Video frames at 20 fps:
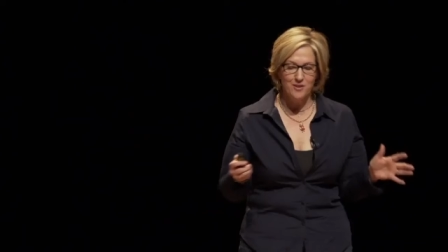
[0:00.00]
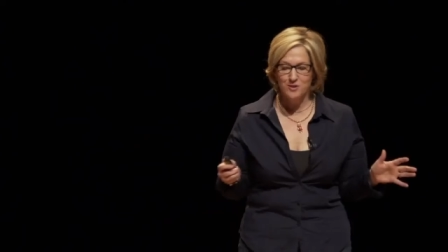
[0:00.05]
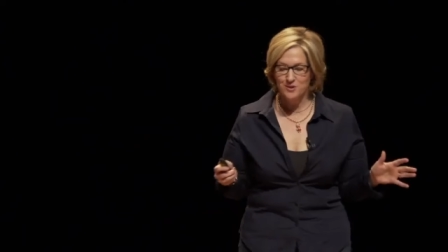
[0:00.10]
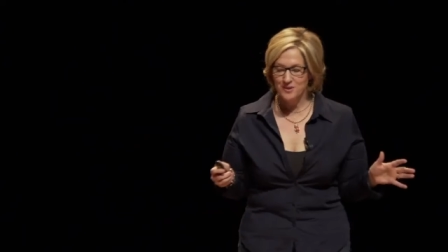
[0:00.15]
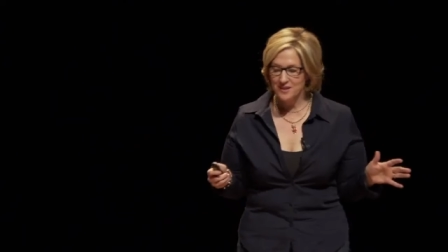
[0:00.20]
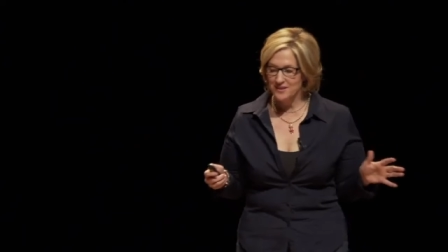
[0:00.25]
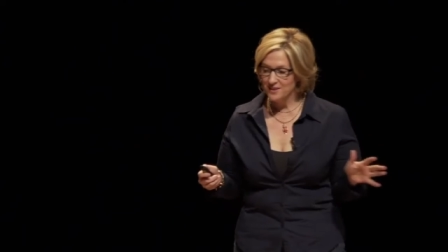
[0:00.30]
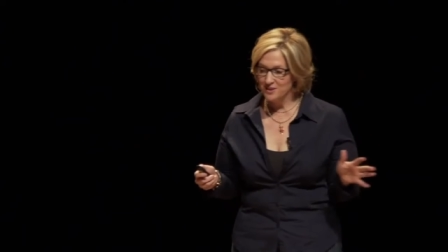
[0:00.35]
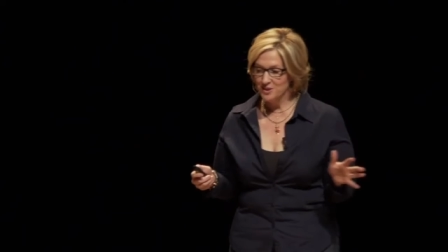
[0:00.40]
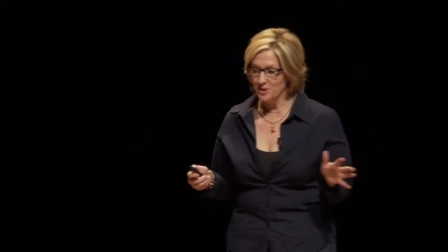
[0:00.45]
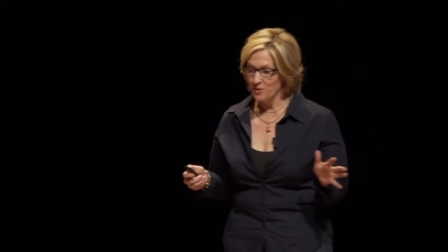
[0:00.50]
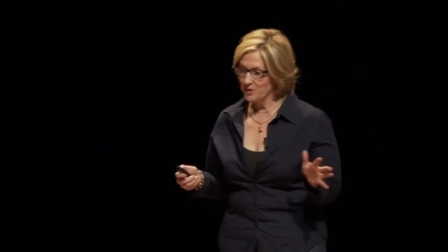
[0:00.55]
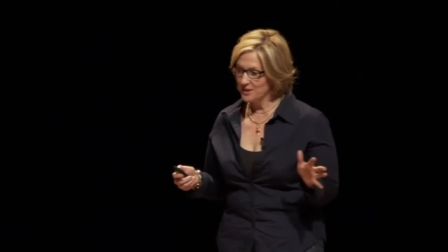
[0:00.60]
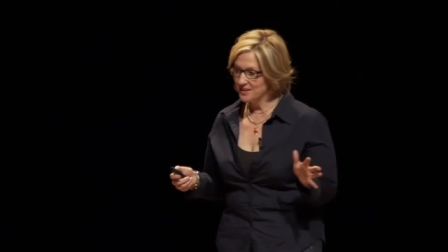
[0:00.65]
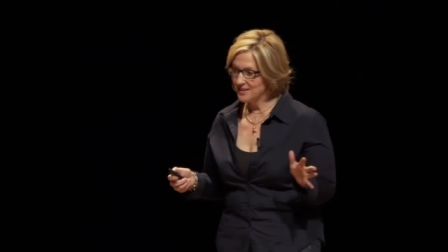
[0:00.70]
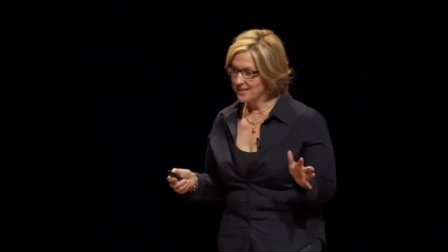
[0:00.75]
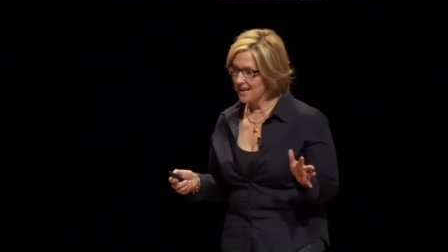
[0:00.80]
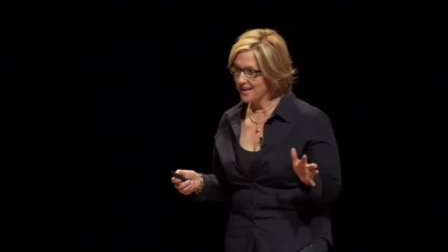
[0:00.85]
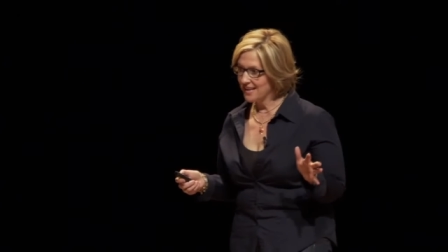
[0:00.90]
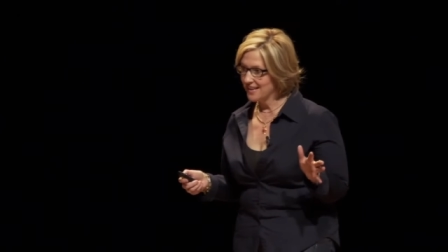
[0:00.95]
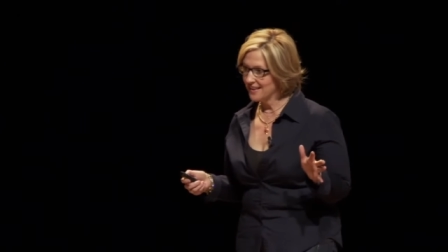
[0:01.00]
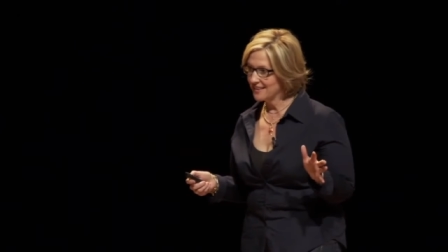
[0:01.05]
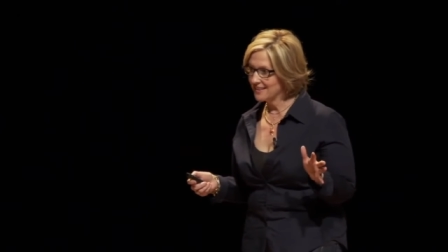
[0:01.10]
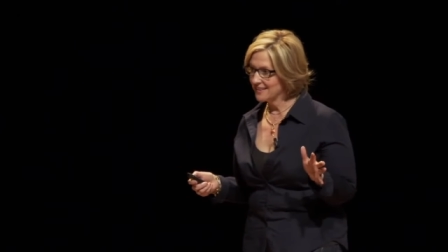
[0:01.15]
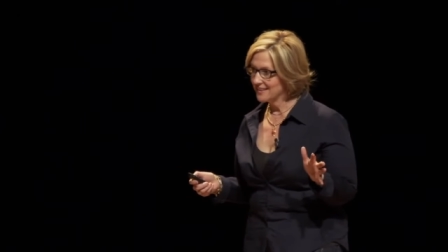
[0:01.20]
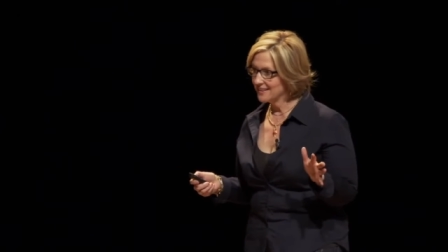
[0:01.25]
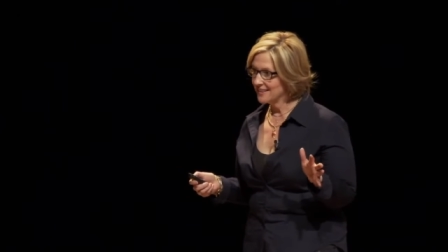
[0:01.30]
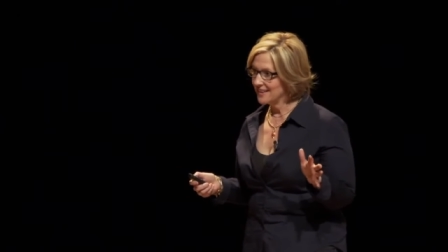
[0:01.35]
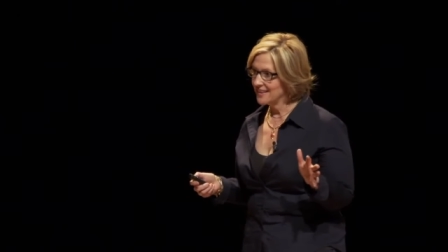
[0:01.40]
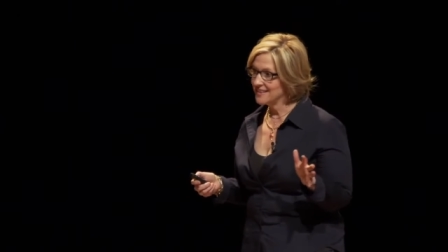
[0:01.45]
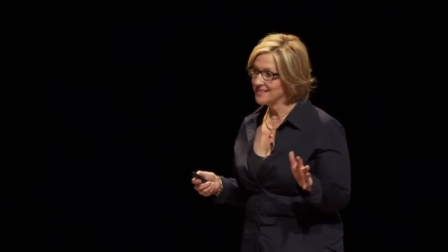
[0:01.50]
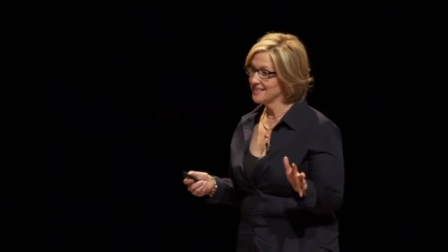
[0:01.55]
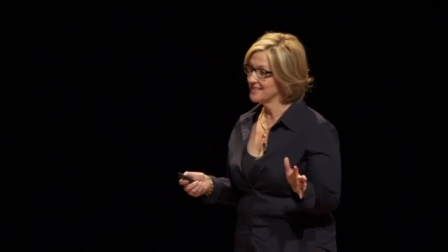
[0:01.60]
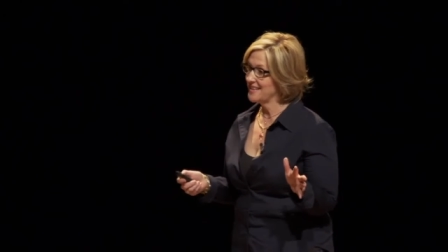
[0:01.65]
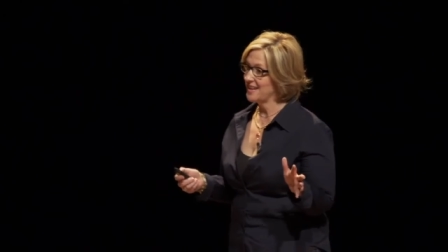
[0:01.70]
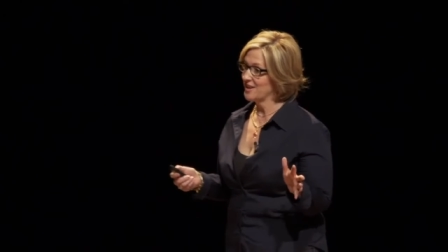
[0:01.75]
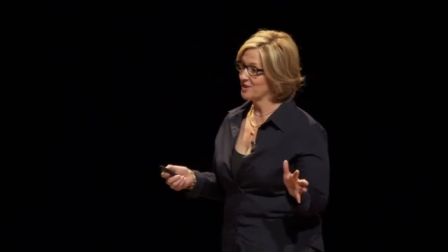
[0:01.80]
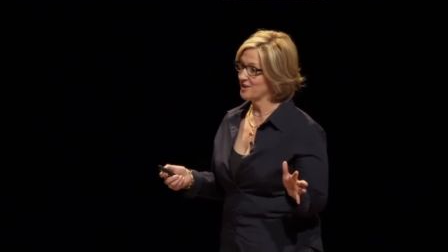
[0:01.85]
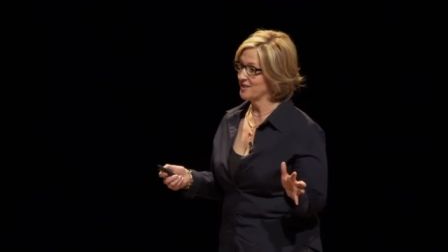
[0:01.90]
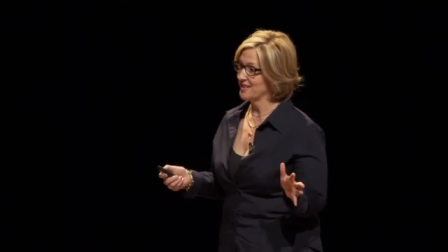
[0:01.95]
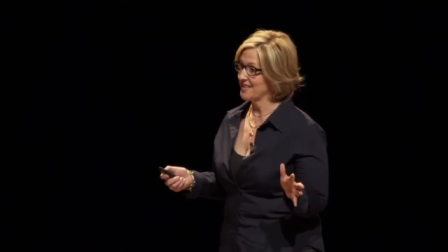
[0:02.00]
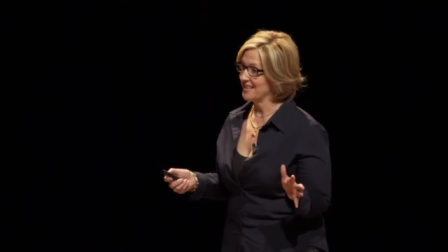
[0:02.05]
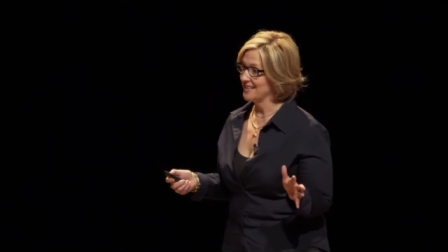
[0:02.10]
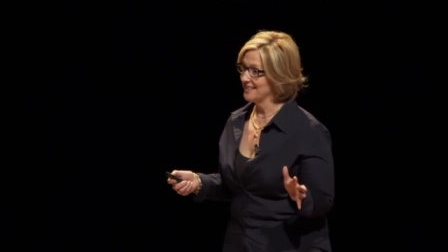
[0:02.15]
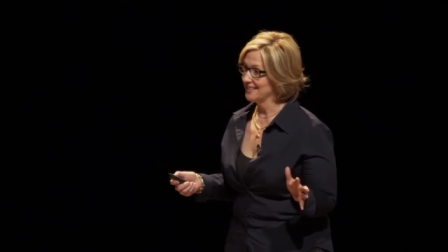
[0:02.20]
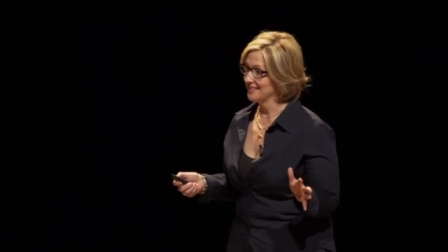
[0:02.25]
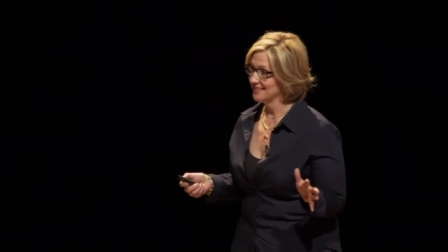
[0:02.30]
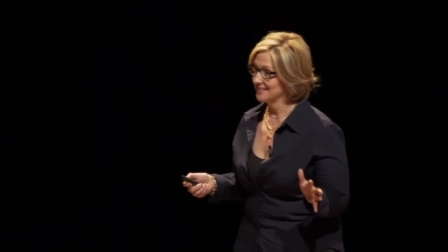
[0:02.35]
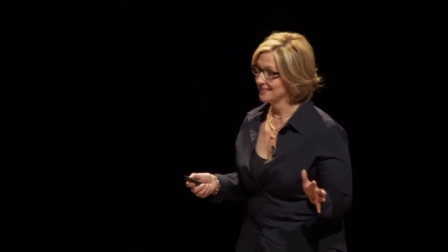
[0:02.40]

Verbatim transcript: other seat that's always taken is scarcity.